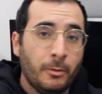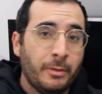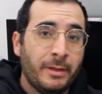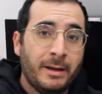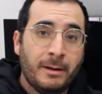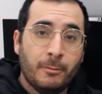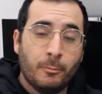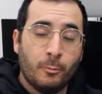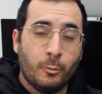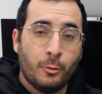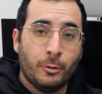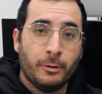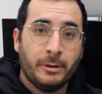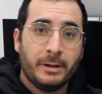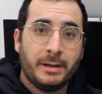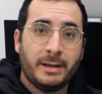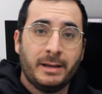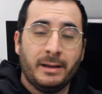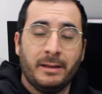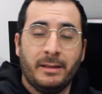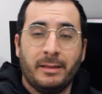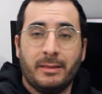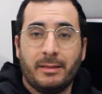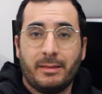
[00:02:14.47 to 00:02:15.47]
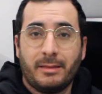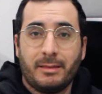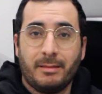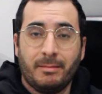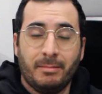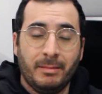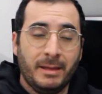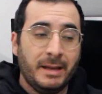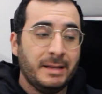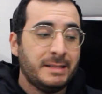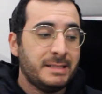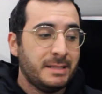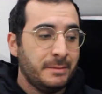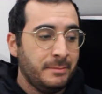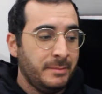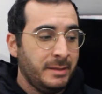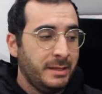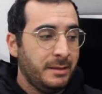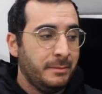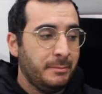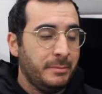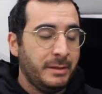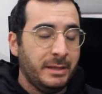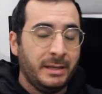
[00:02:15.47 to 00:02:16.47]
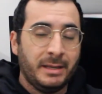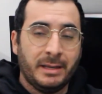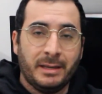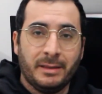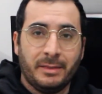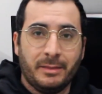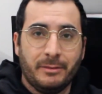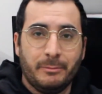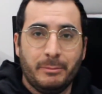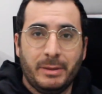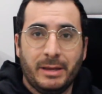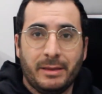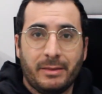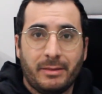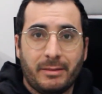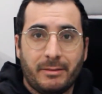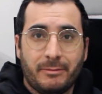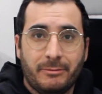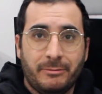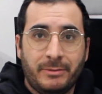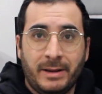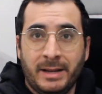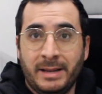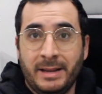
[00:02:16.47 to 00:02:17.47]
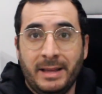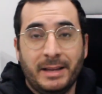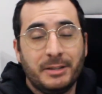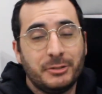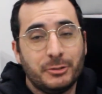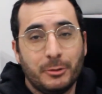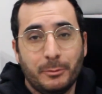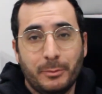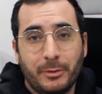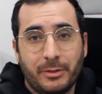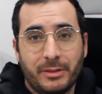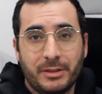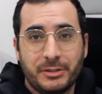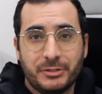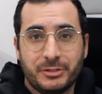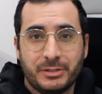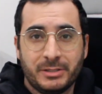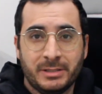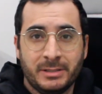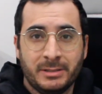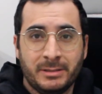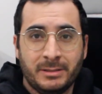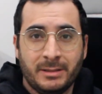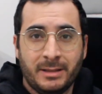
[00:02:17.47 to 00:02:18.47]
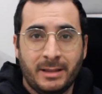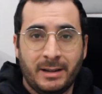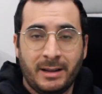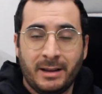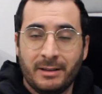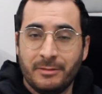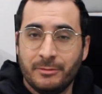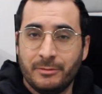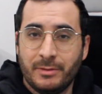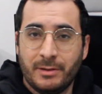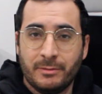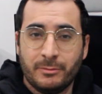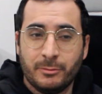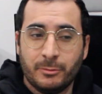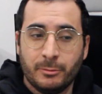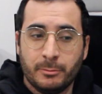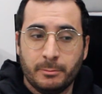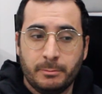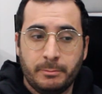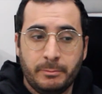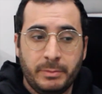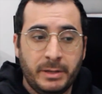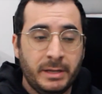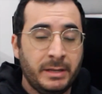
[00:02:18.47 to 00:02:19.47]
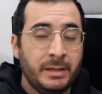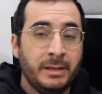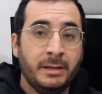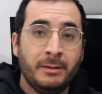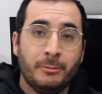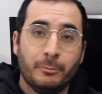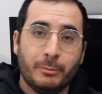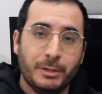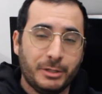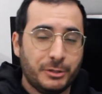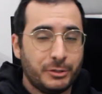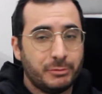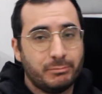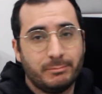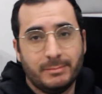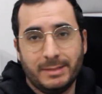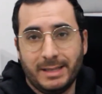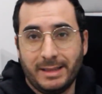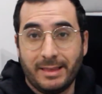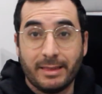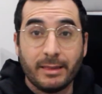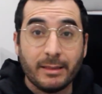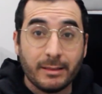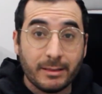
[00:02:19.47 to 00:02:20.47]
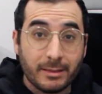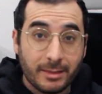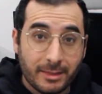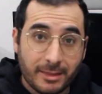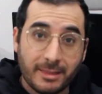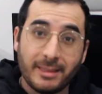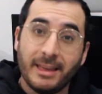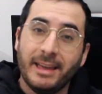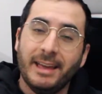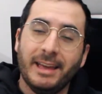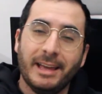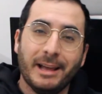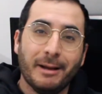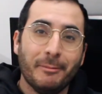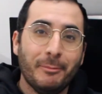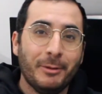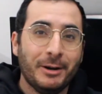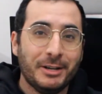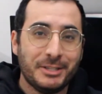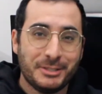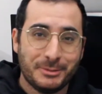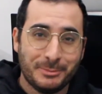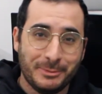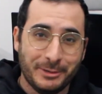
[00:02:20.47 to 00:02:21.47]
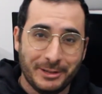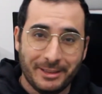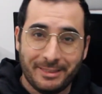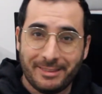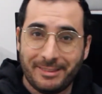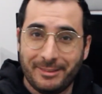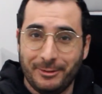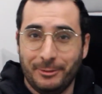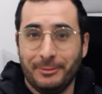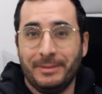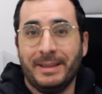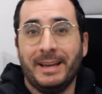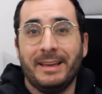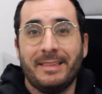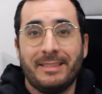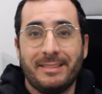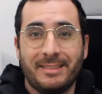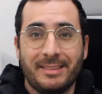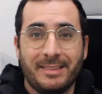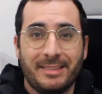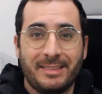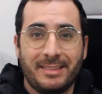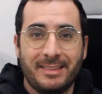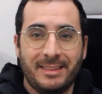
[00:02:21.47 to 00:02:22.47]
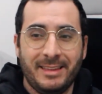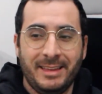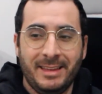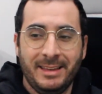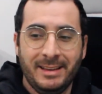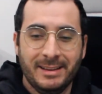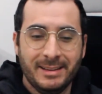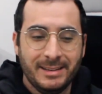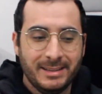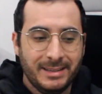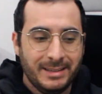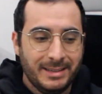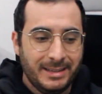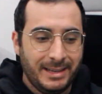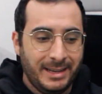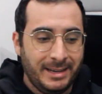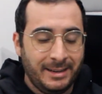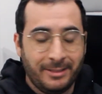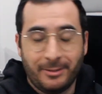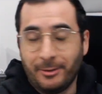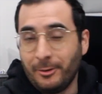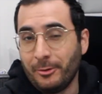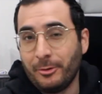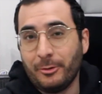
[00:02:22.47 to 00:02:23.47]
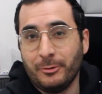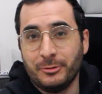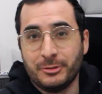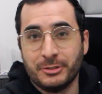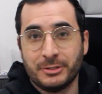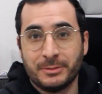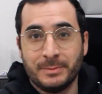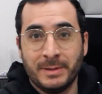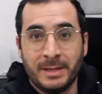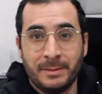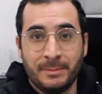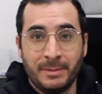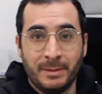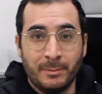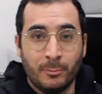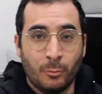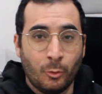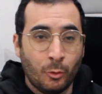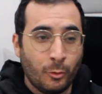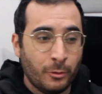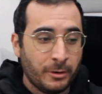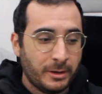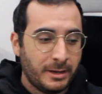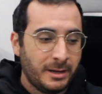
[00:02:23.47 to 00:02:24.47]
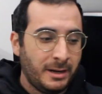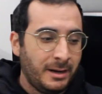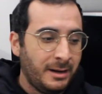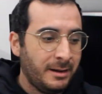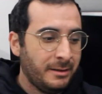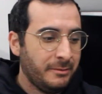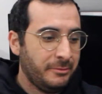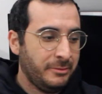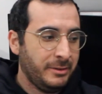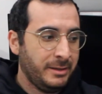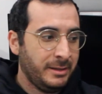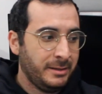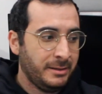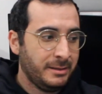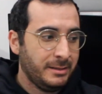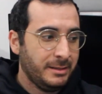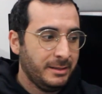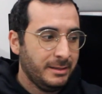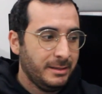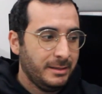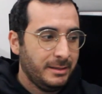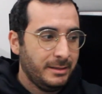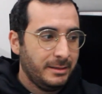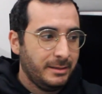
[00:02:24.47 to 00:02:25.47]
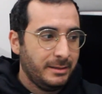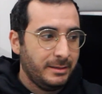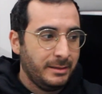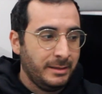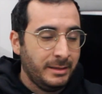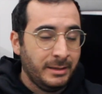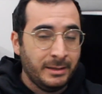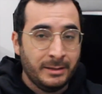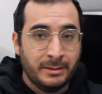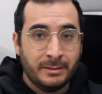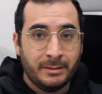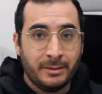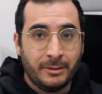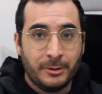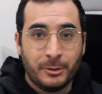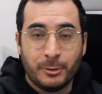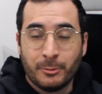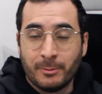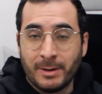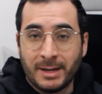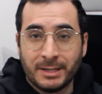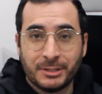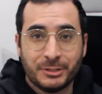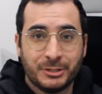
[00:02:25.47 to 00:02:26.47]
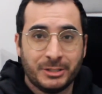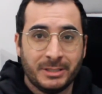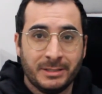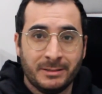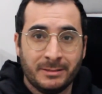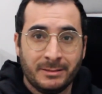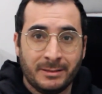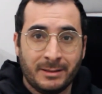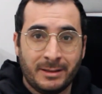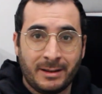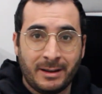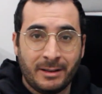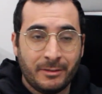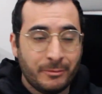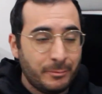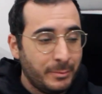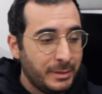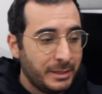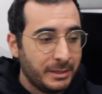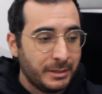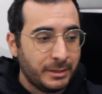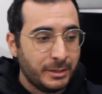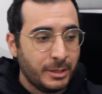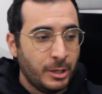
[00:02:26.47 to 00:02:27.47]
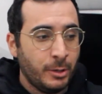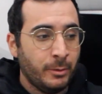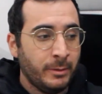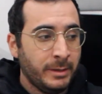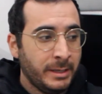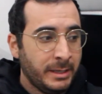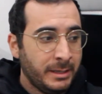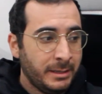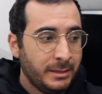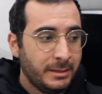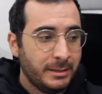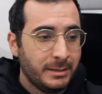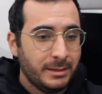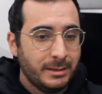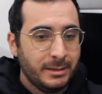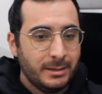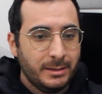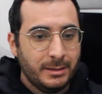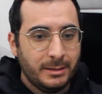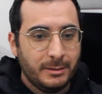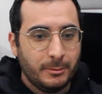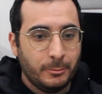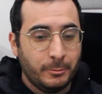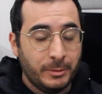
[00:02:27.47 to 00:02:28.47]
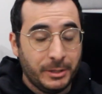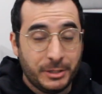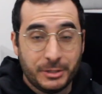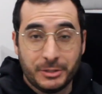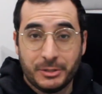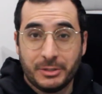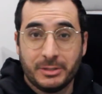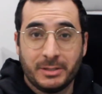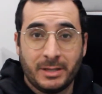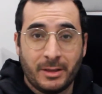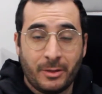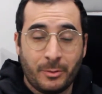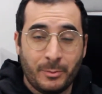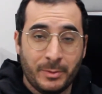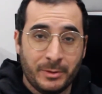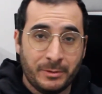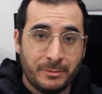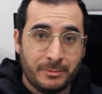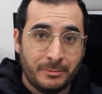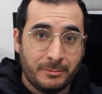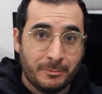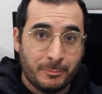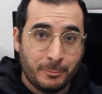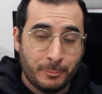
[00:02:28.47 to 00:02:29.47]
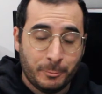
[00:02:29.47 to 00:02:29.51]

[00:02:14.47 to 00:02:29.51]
that work has led to me being in the best financial position that I've ever been in, which isn't saying much, but it's still nice to see. And it's also just made me more confident in the direction that I've been going, which has been